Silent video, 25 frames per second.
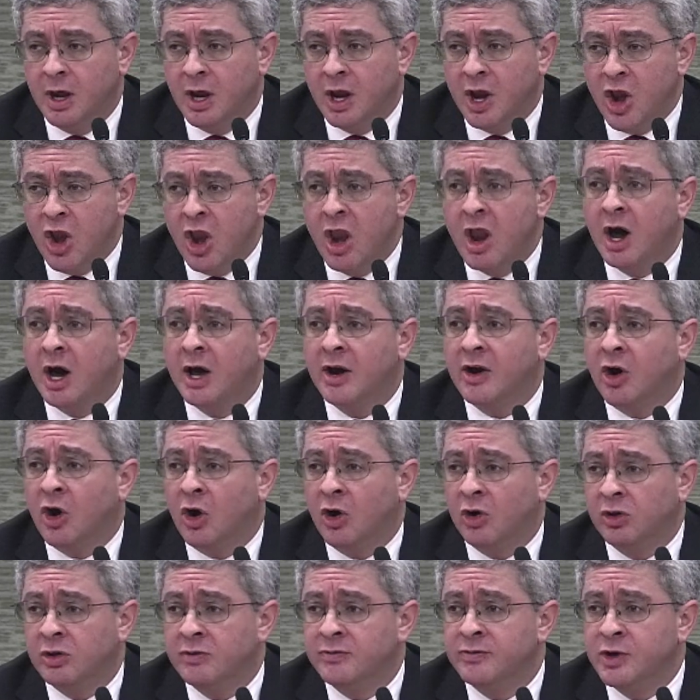Not
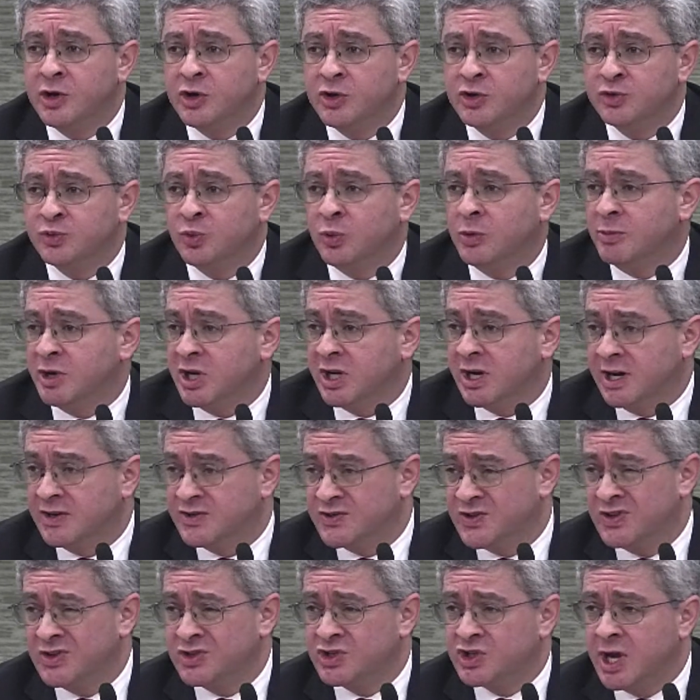all of those were because
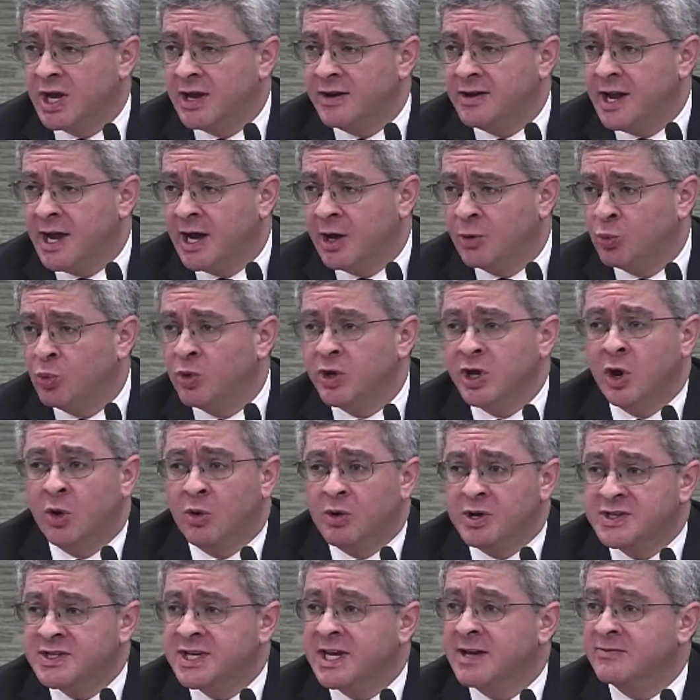of the shutdown. We
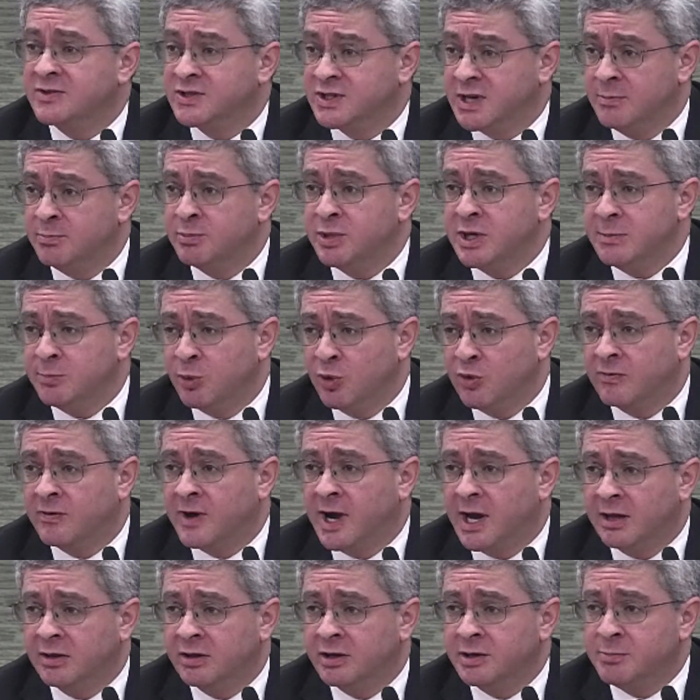always have some people
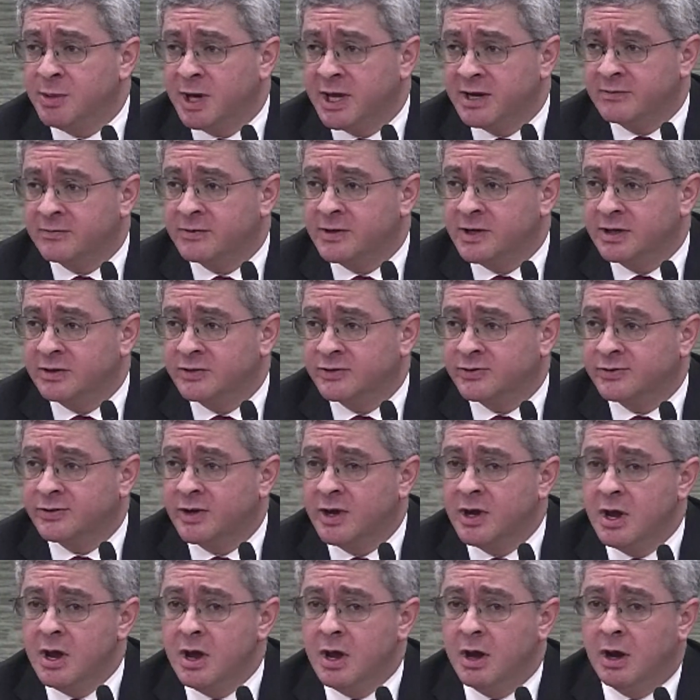filing benefits.
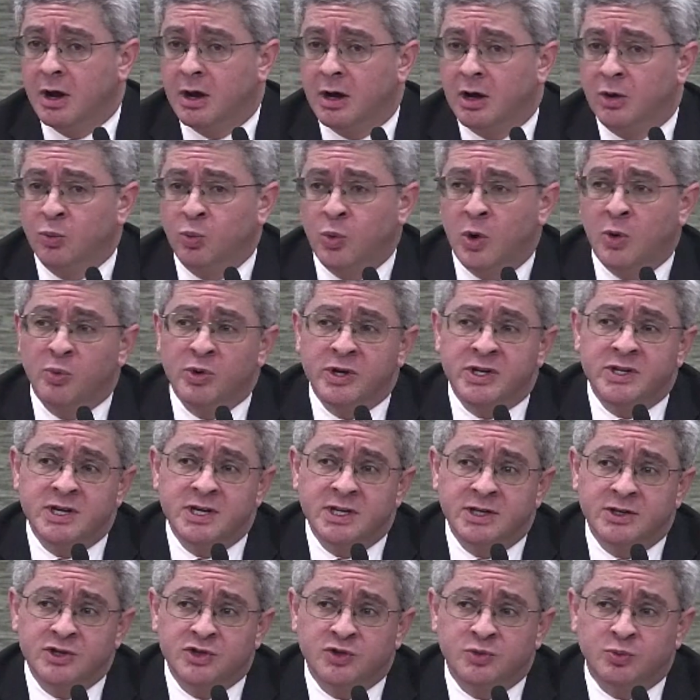What we
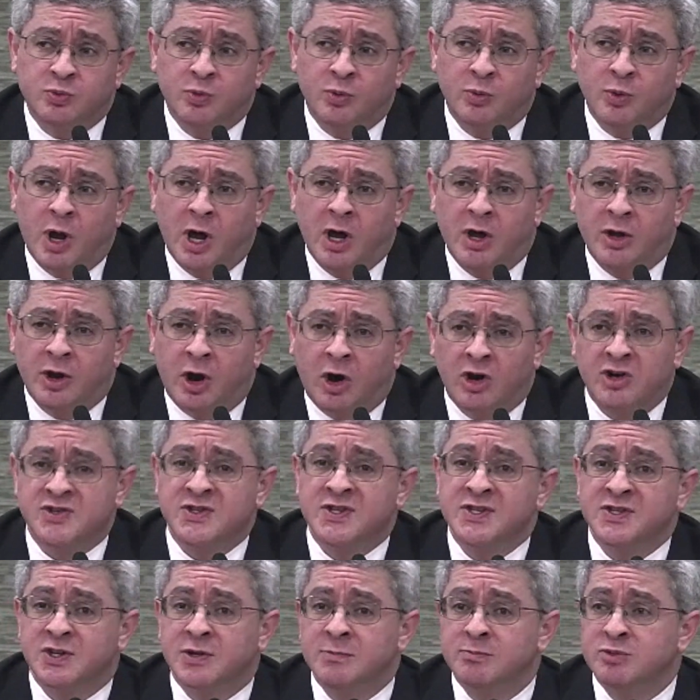did is uh, our
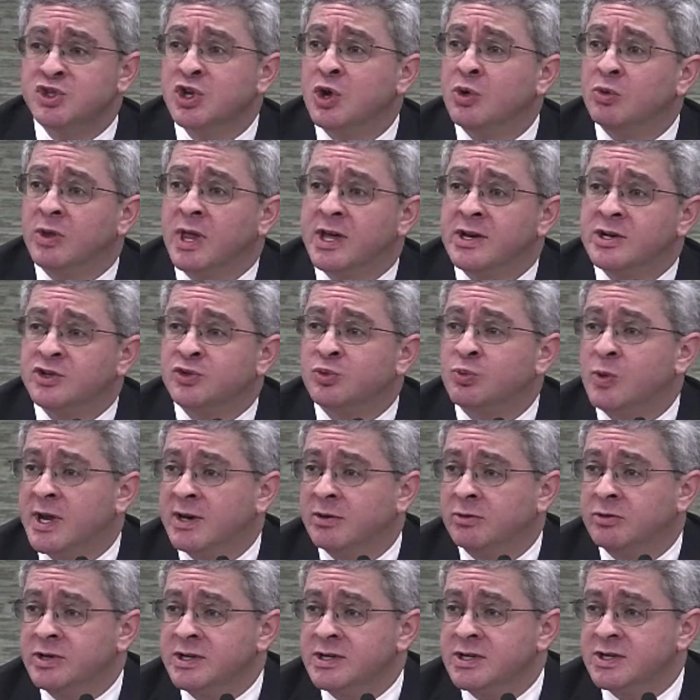systems don't let us
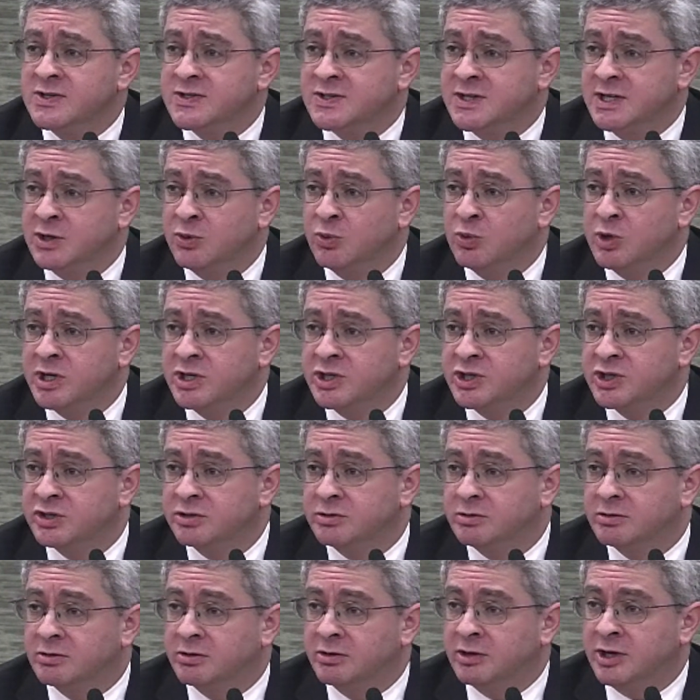readily distinguish,
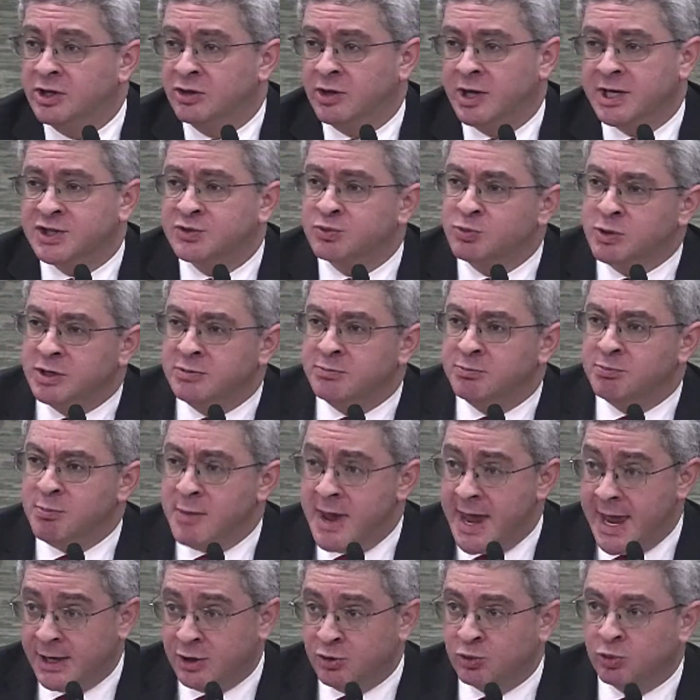unless we
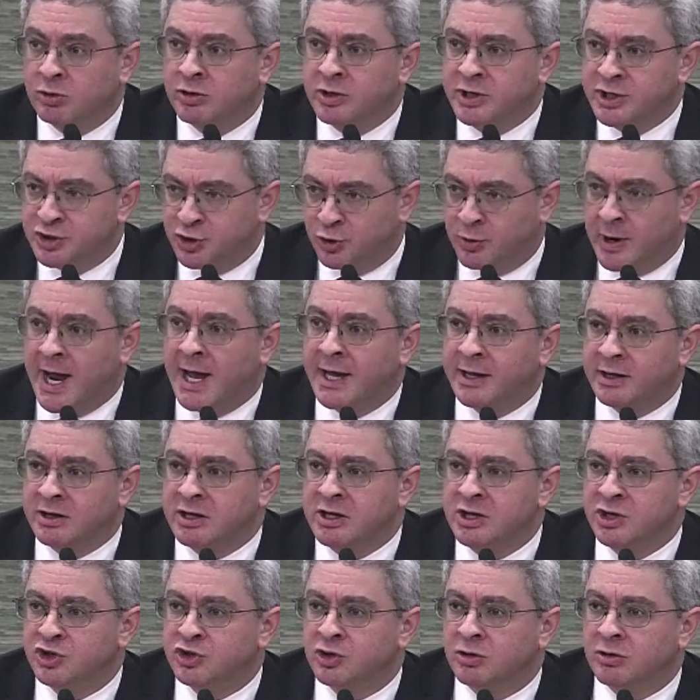manually track
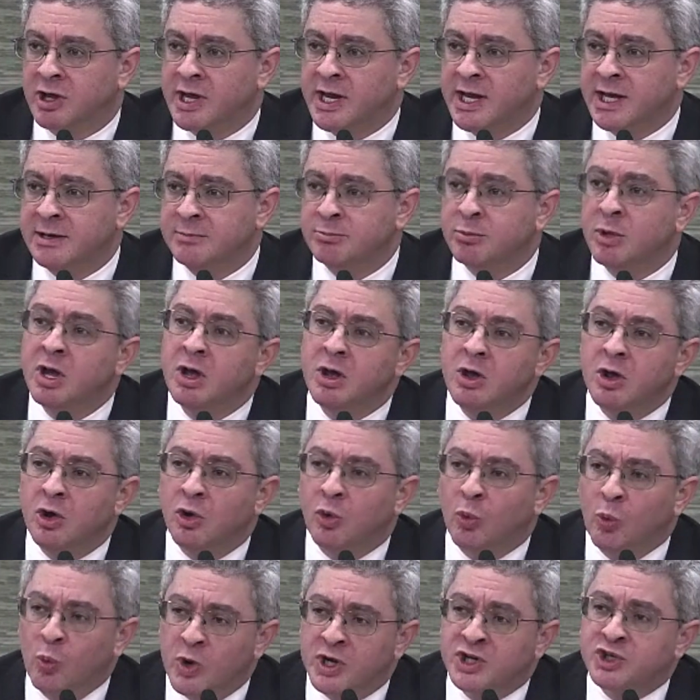each claim,
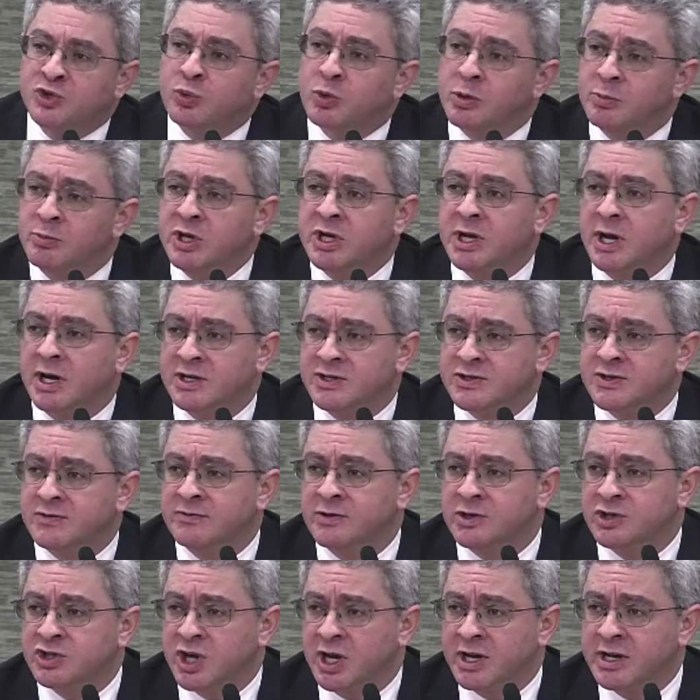which were because of
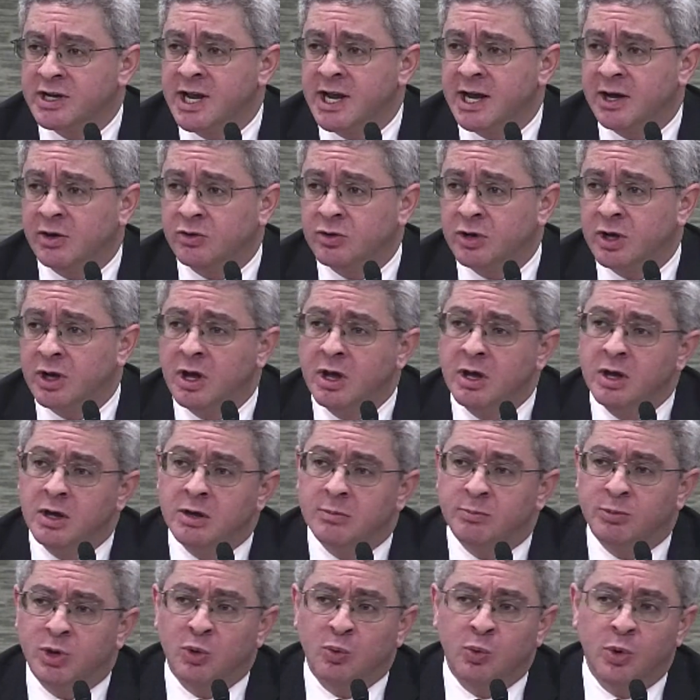the shutdown.
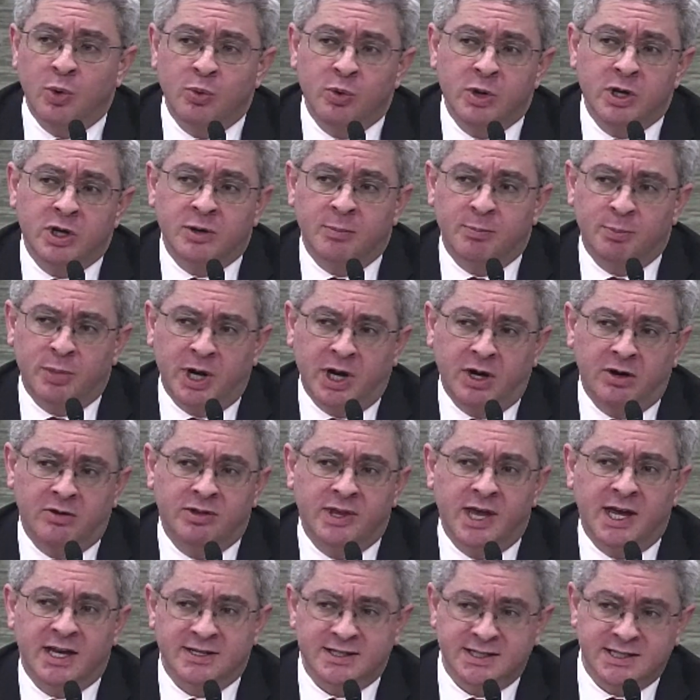But when we compared
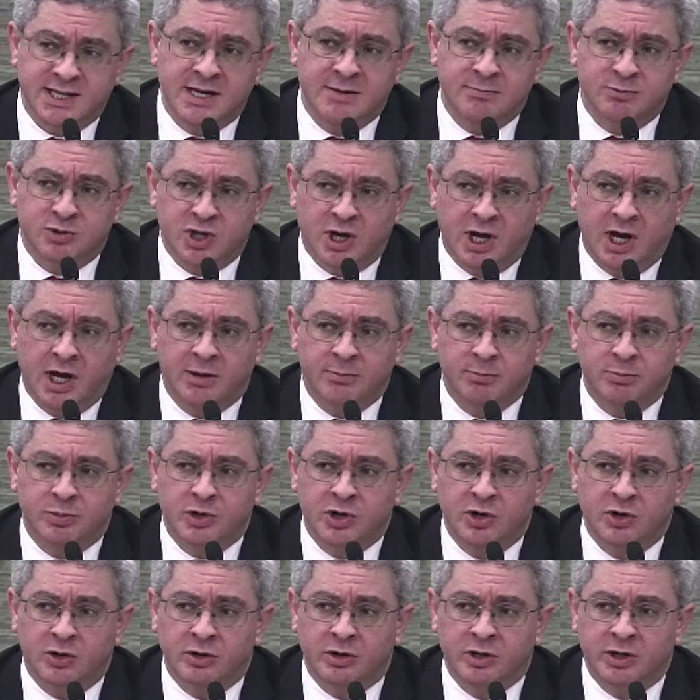that same time
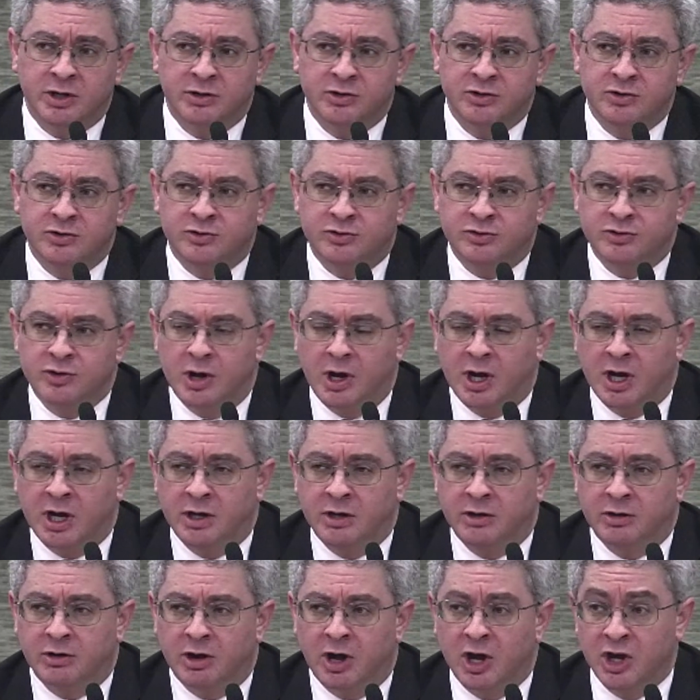period
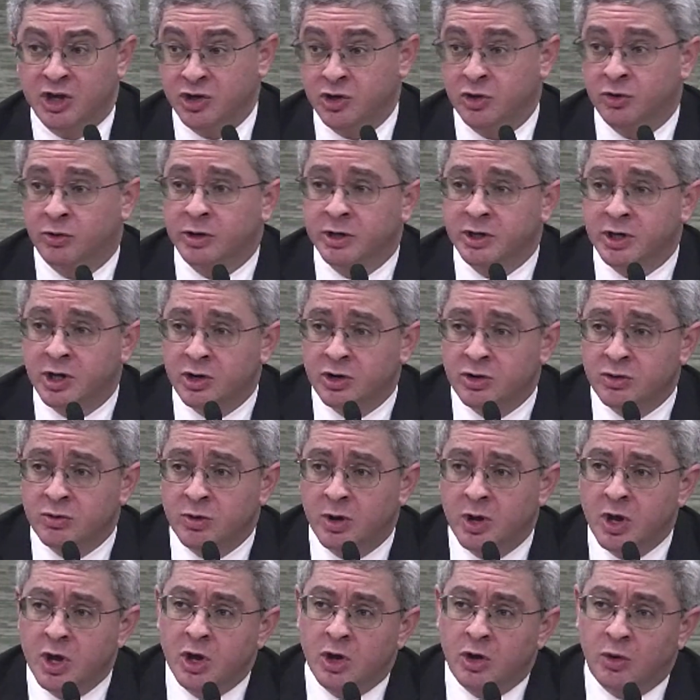uh, a year ago,
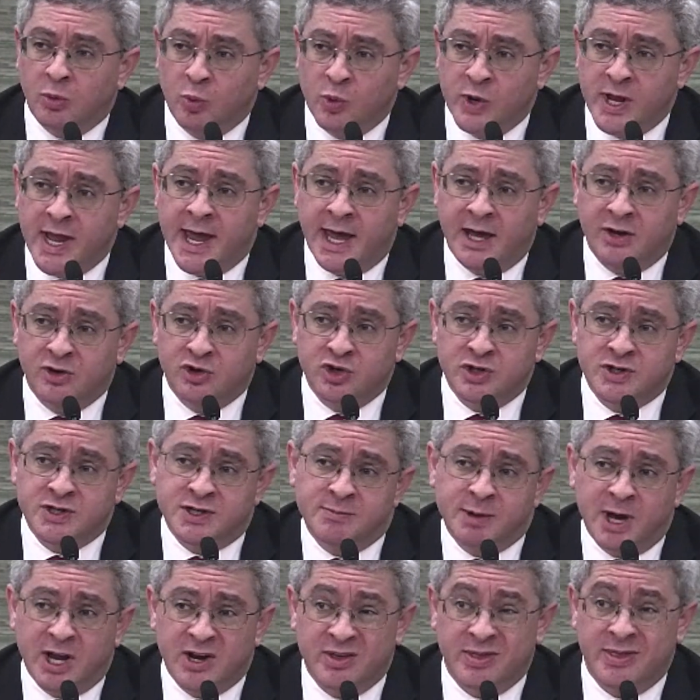we had just
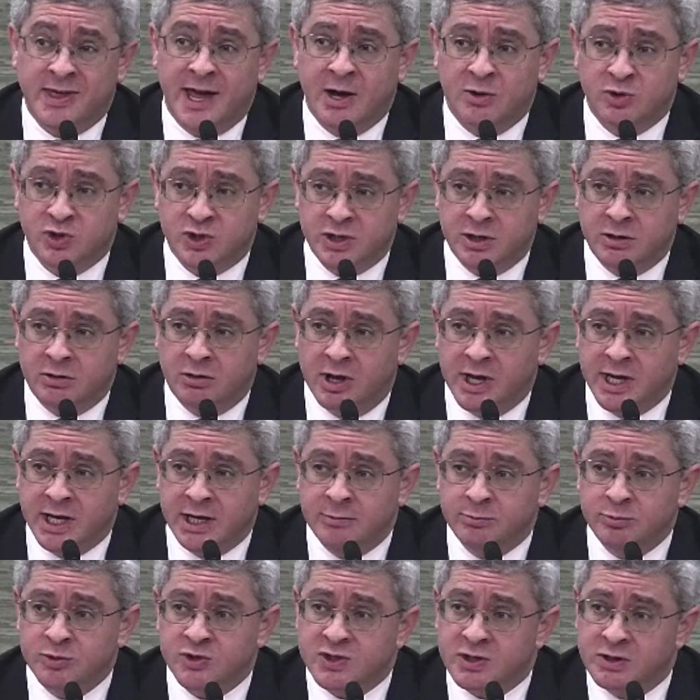about one thousand
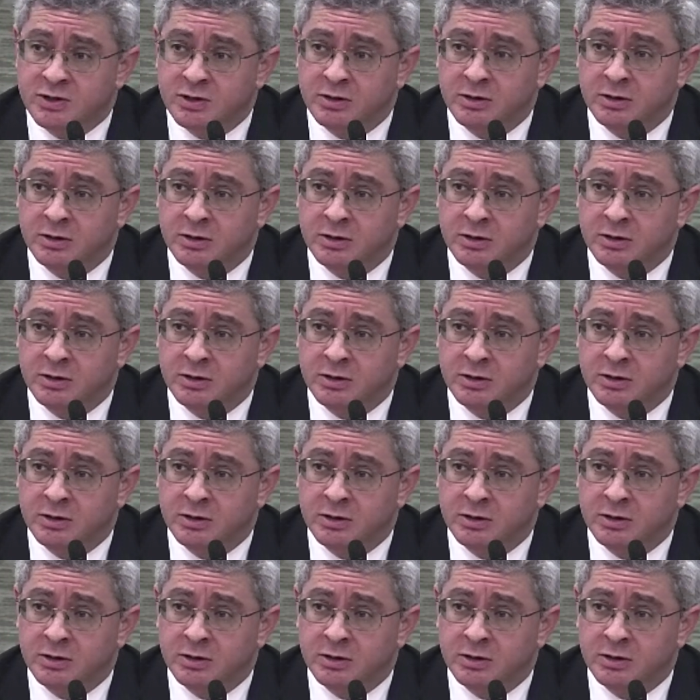claims.